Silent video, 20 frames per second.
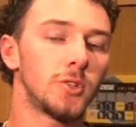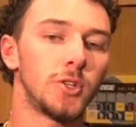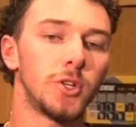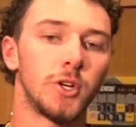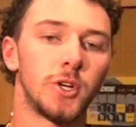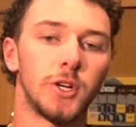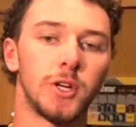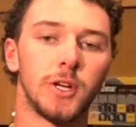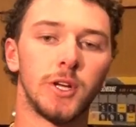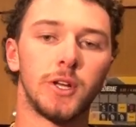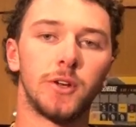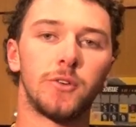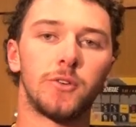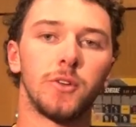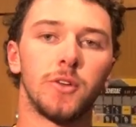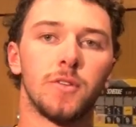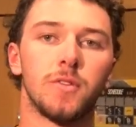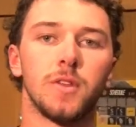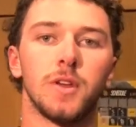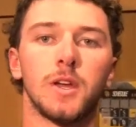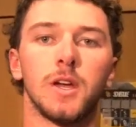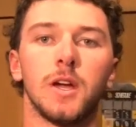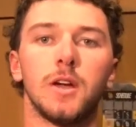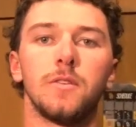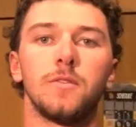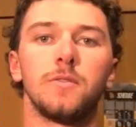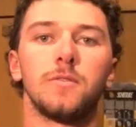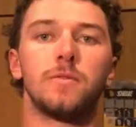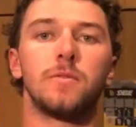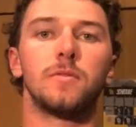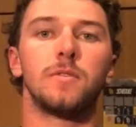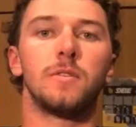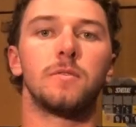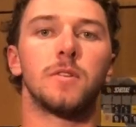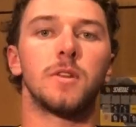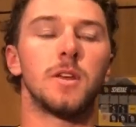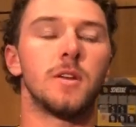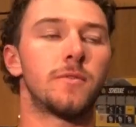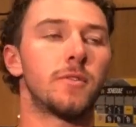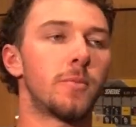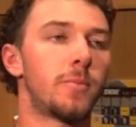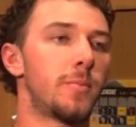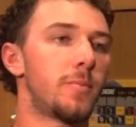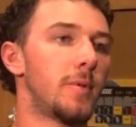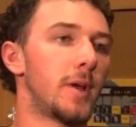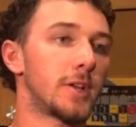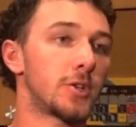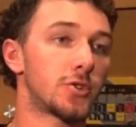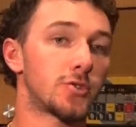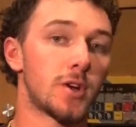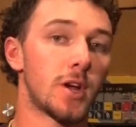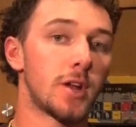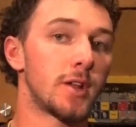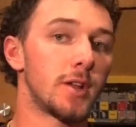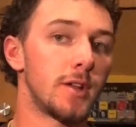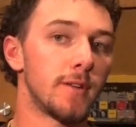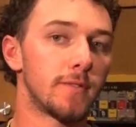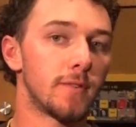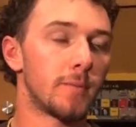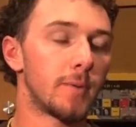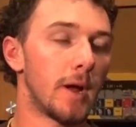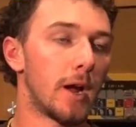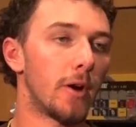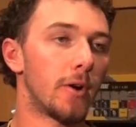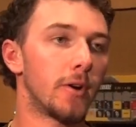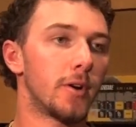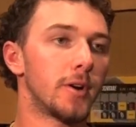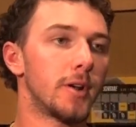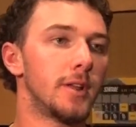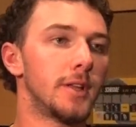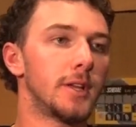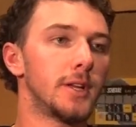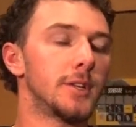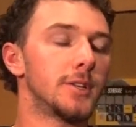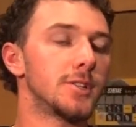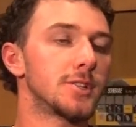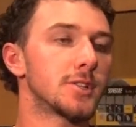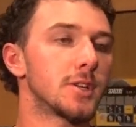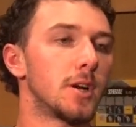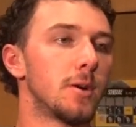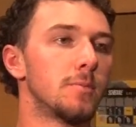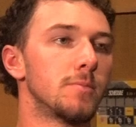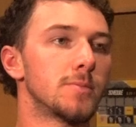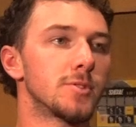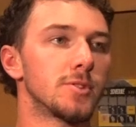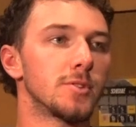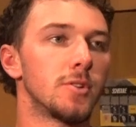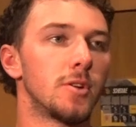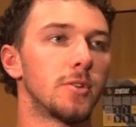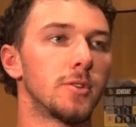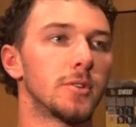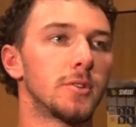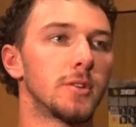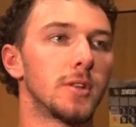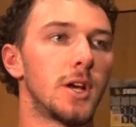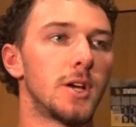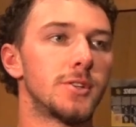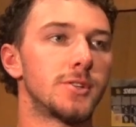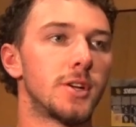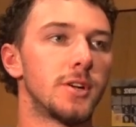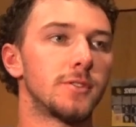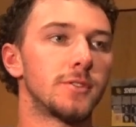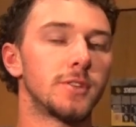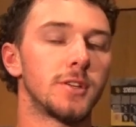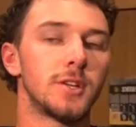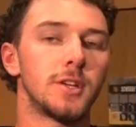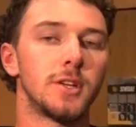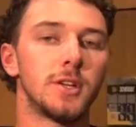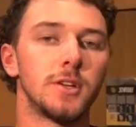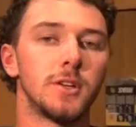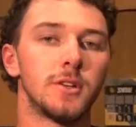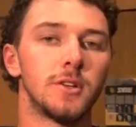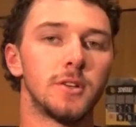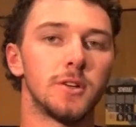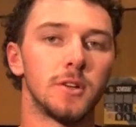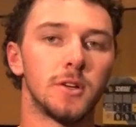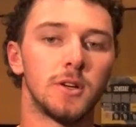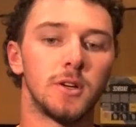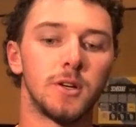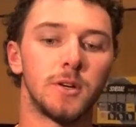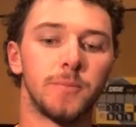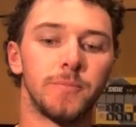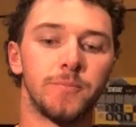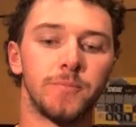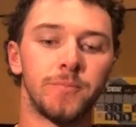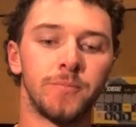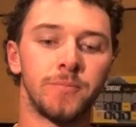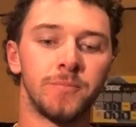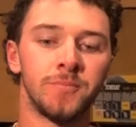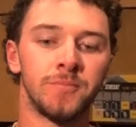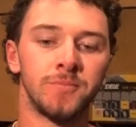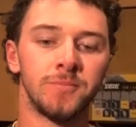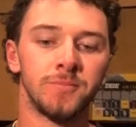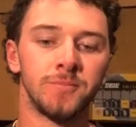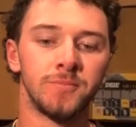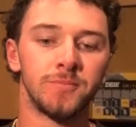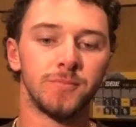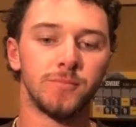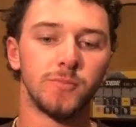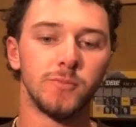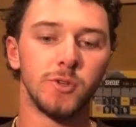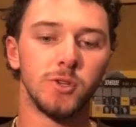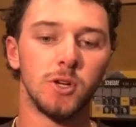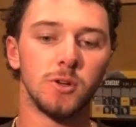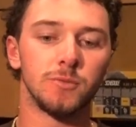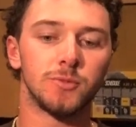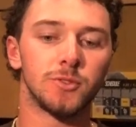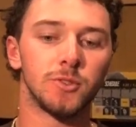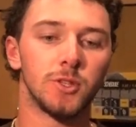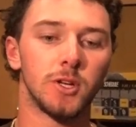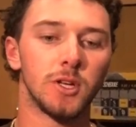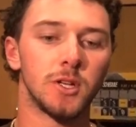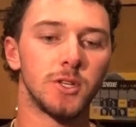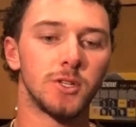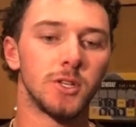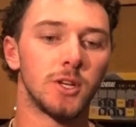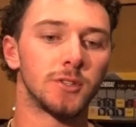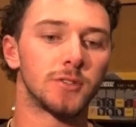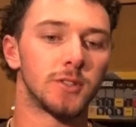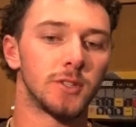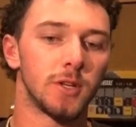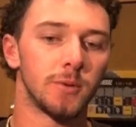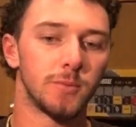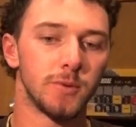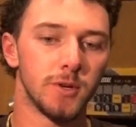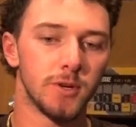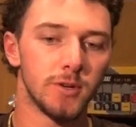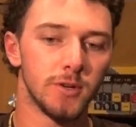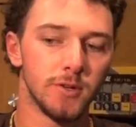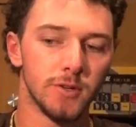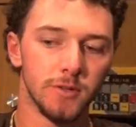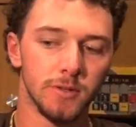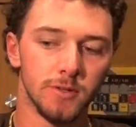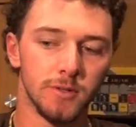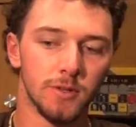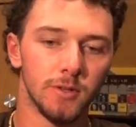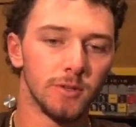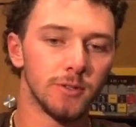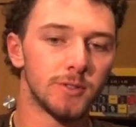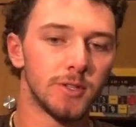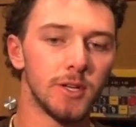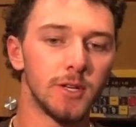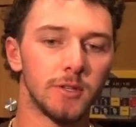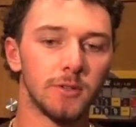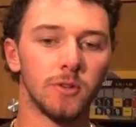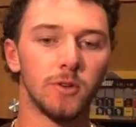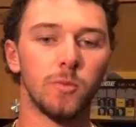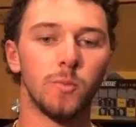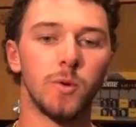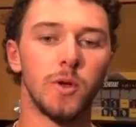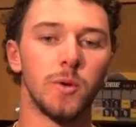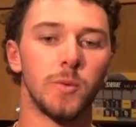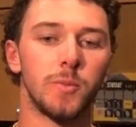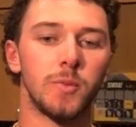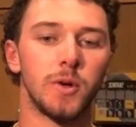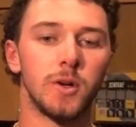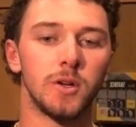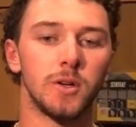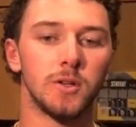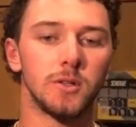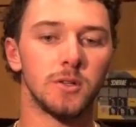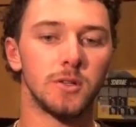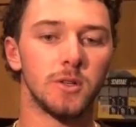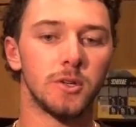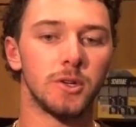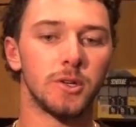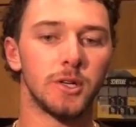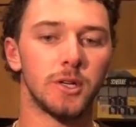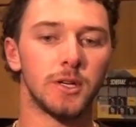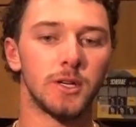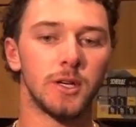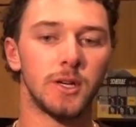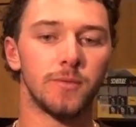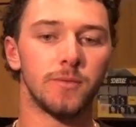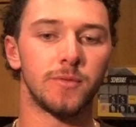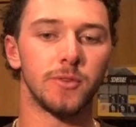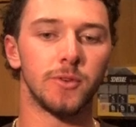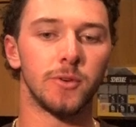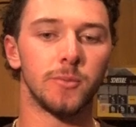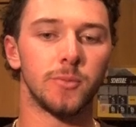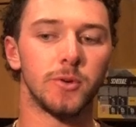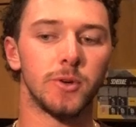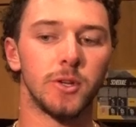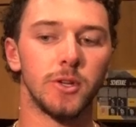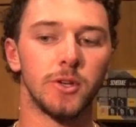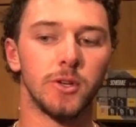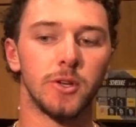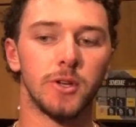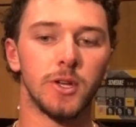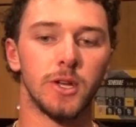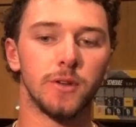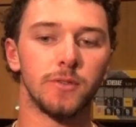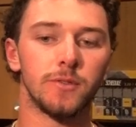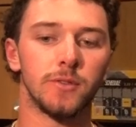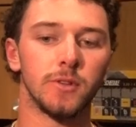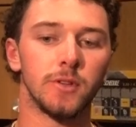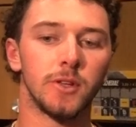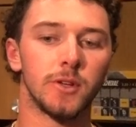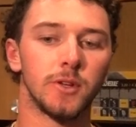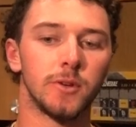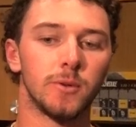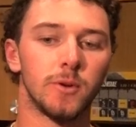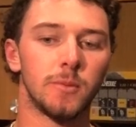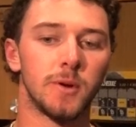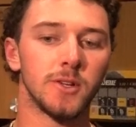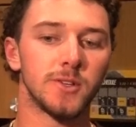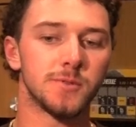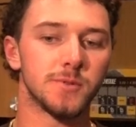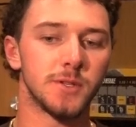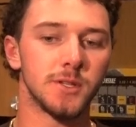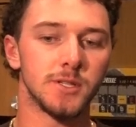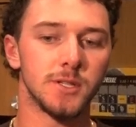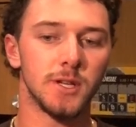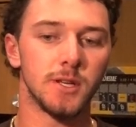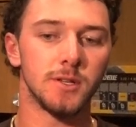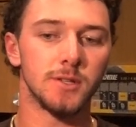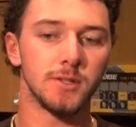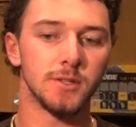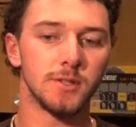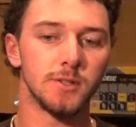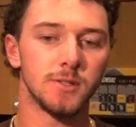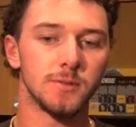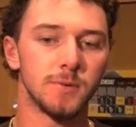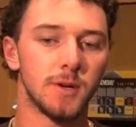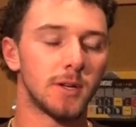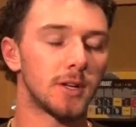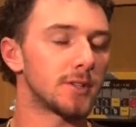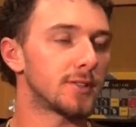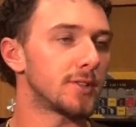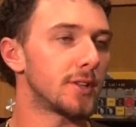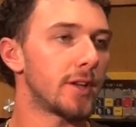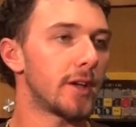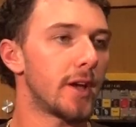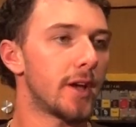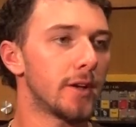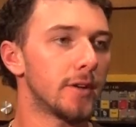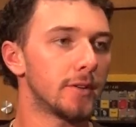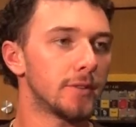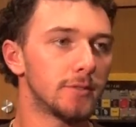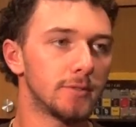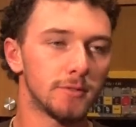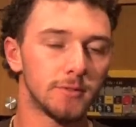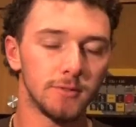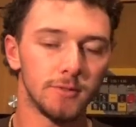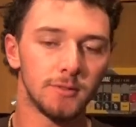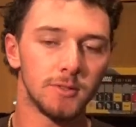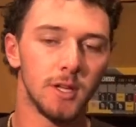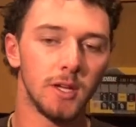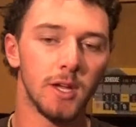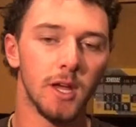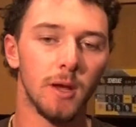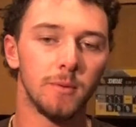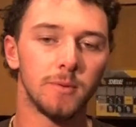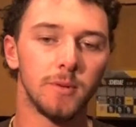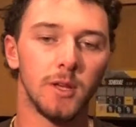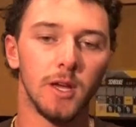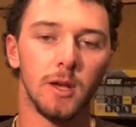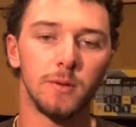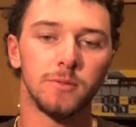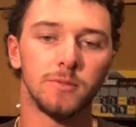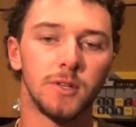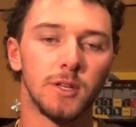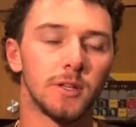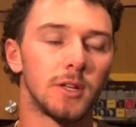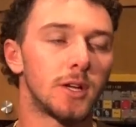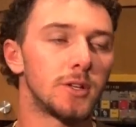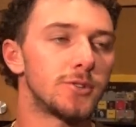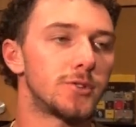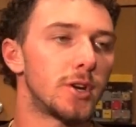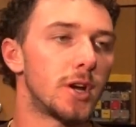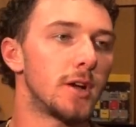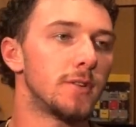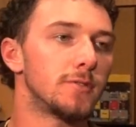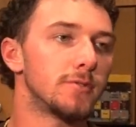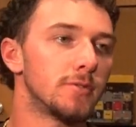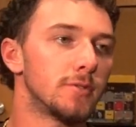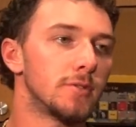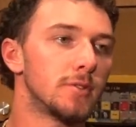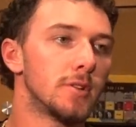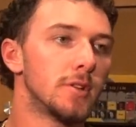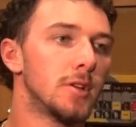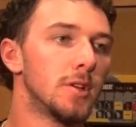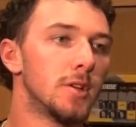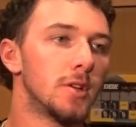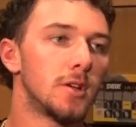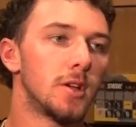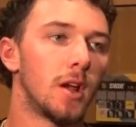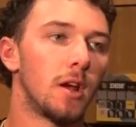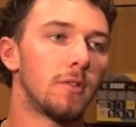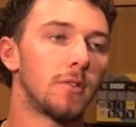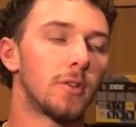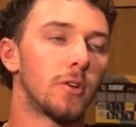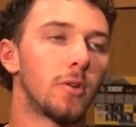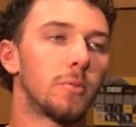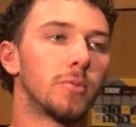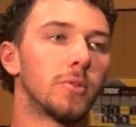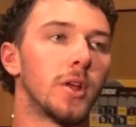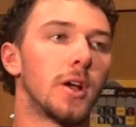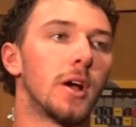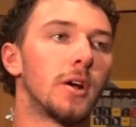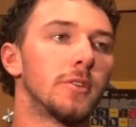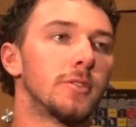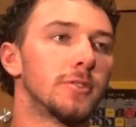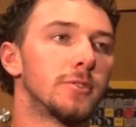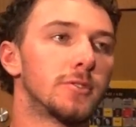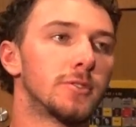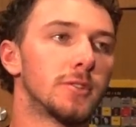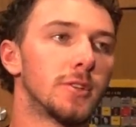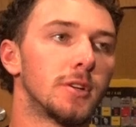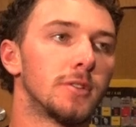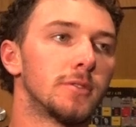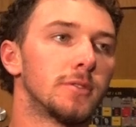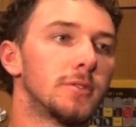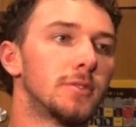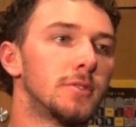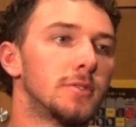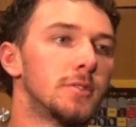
You know, I don't really think I've even hit for, like, try to hit for power. I think it just comes along with the line drives that I hit. You know, I'm still getting adjusted up here, and it'll take a little bit, but you know, I'm feeling pretty good, and I feel like where my swing's at is a good spot to stay at. You know, stay gap to gap, stay line drives, and everything will play out in itself.